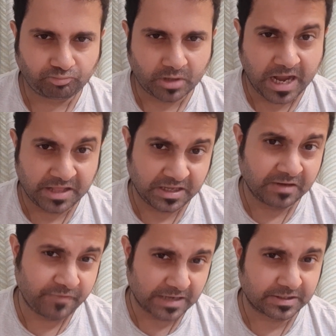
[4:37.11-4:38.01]
And they in
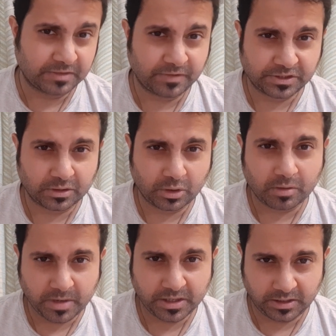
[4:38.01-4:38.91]
fact invested a lot of
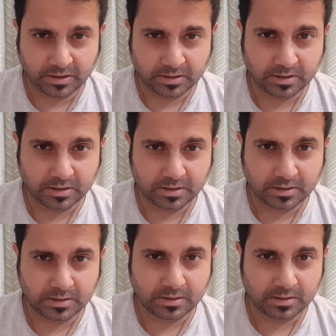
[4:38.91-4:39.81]
money
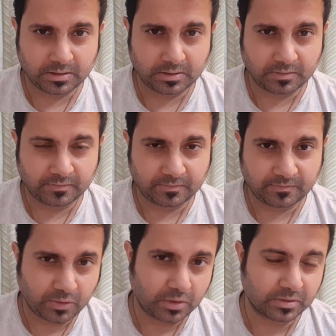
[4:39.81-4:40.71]

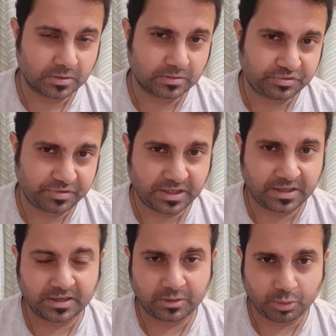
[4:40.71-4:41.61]
for
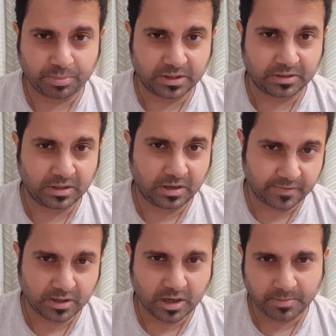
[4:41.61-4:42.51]
training and equipping the
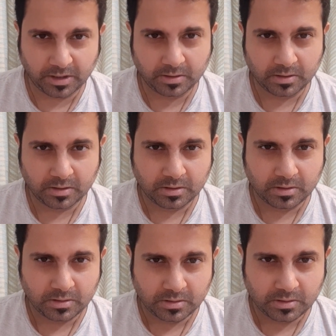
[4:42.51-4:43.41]
Afghan army
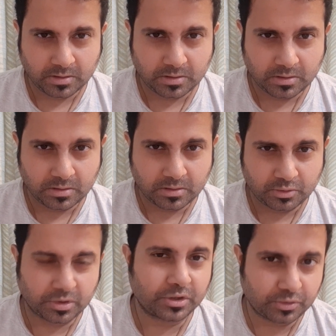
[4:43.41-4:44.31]

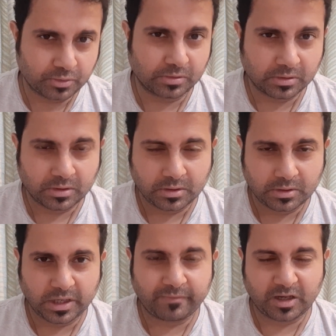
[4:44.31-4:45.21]
to control
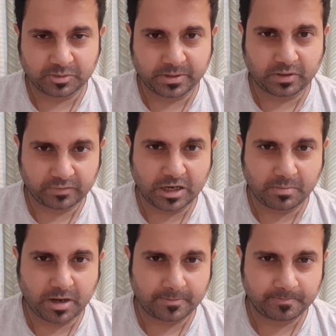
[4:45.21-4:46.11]
the advancement of
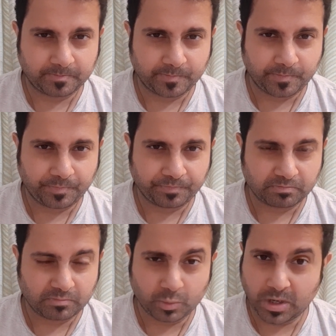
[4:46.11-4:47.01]
Taliban.
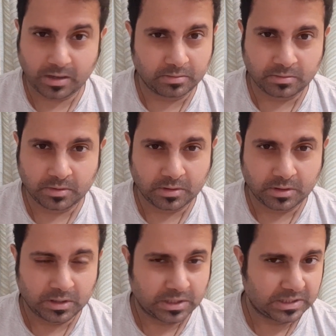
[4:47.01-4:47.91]
Well,
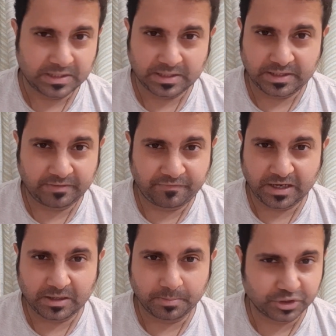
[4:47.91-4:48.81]
they
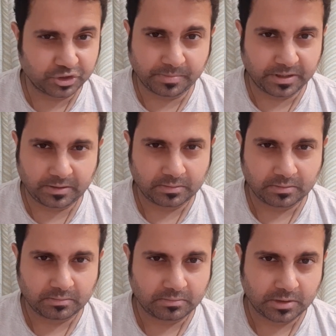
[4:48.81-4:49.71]
failed miserably
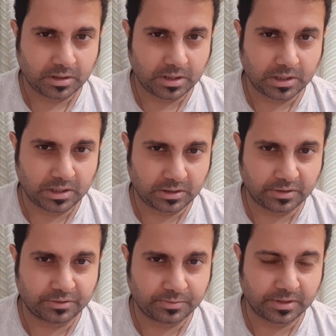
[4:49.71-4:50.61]
in
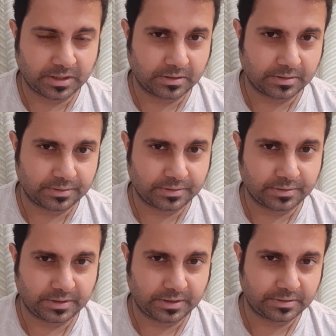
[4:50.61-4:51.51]
controlling
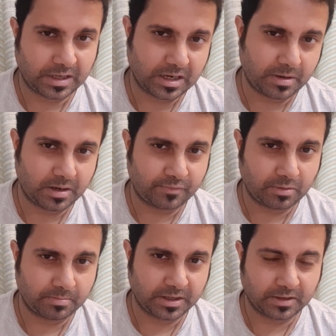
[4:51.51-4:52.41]
the Taliban
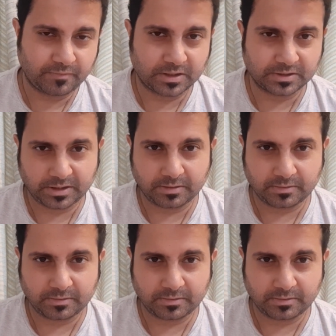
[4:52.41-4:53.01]
from being advancing